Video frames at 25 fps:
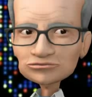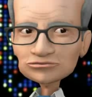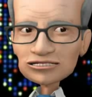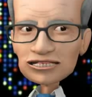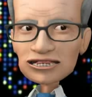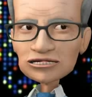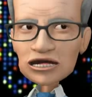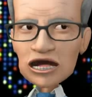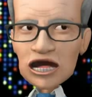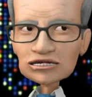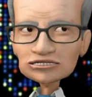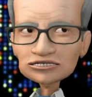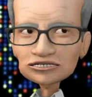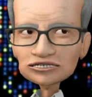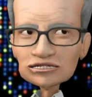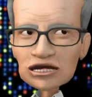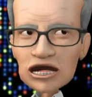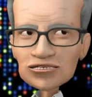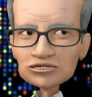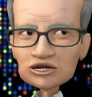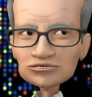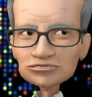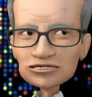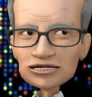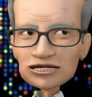Last
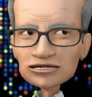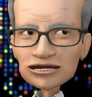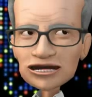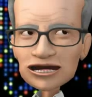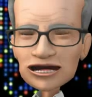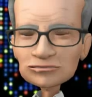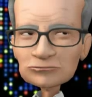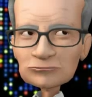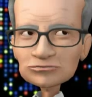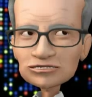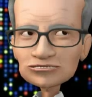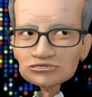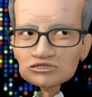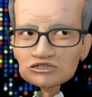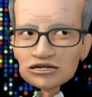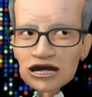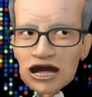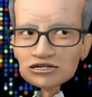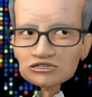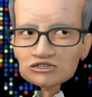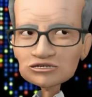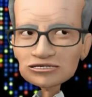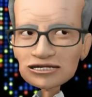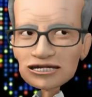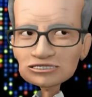Saturday I bet
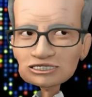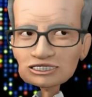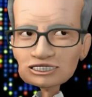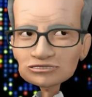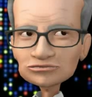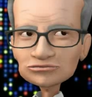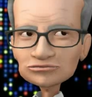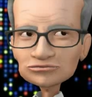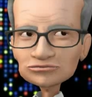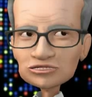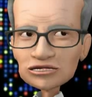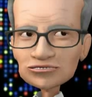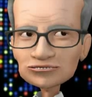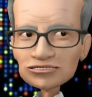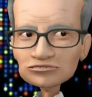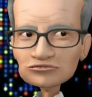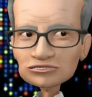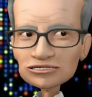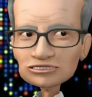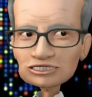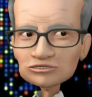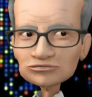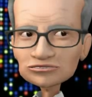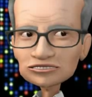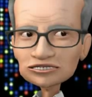Josh Ring that if
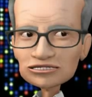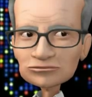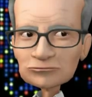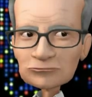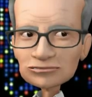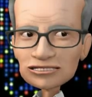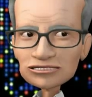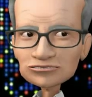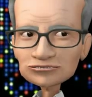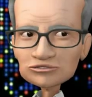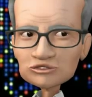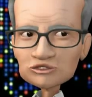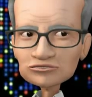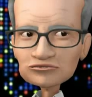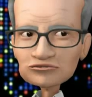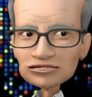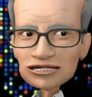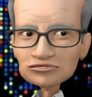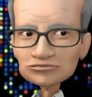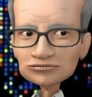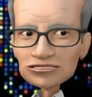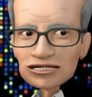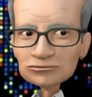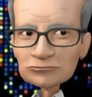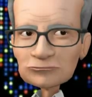he could simply do
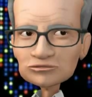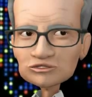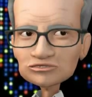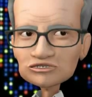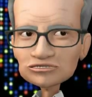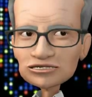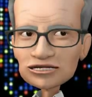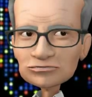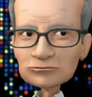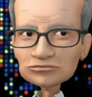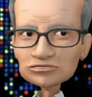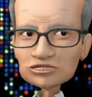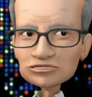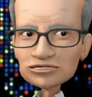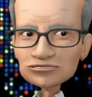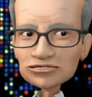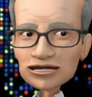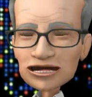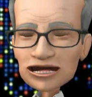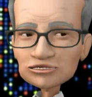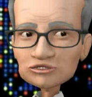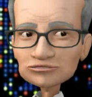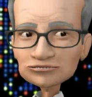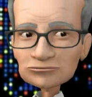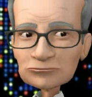50 push-ups then
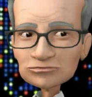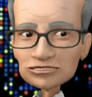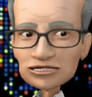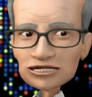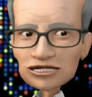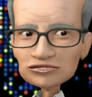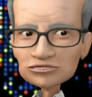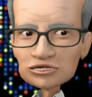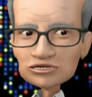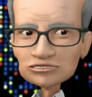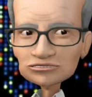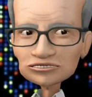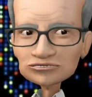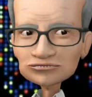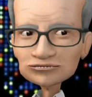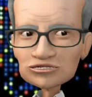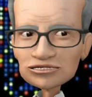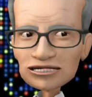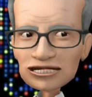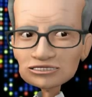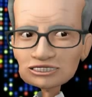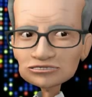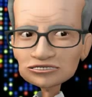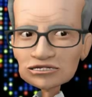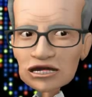I would pay for his
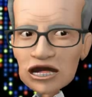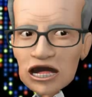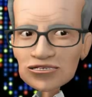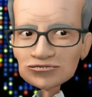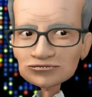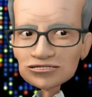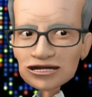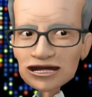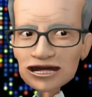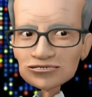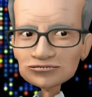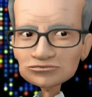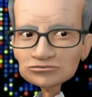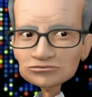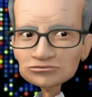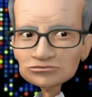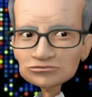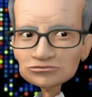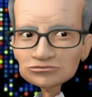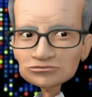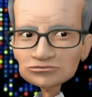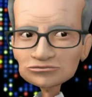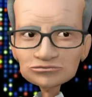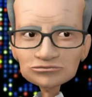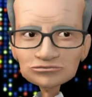drinks that night.
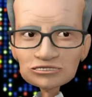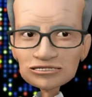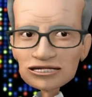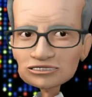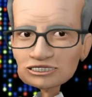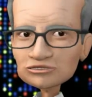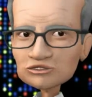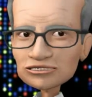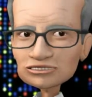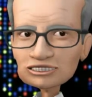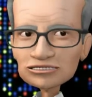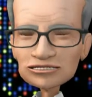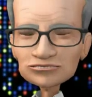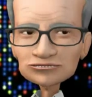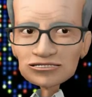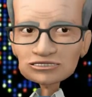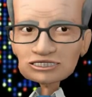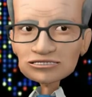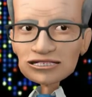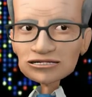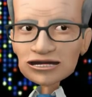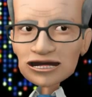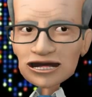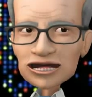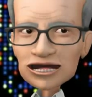He quickly
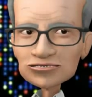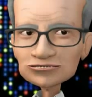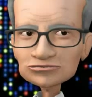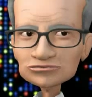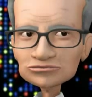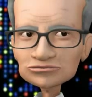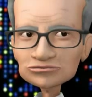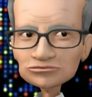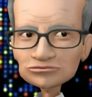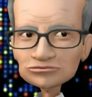declined.